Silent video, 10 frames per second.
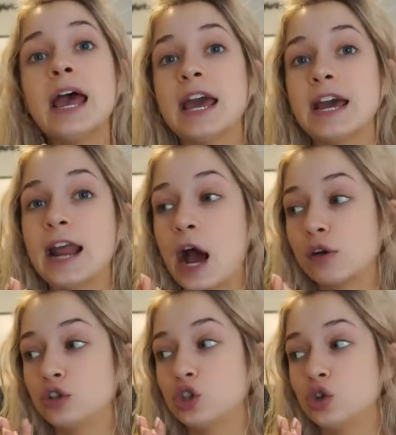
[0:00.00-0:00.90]
and
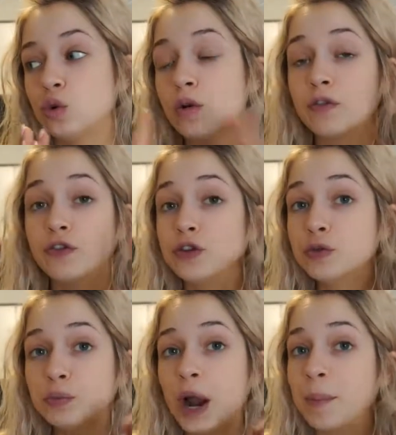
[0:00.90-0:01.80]
how to
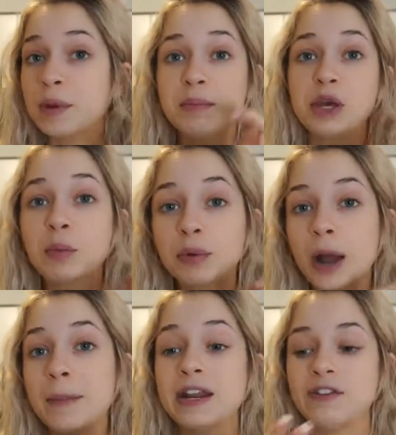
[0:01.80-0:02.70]
food prep and meal
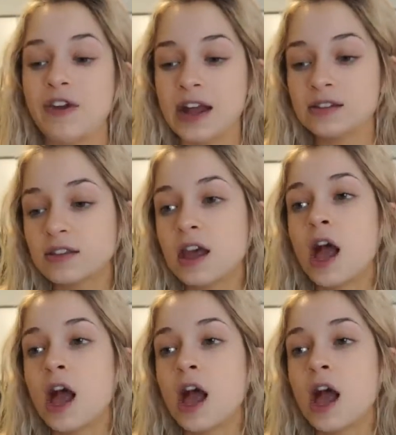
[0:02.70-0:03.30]
prep in advance.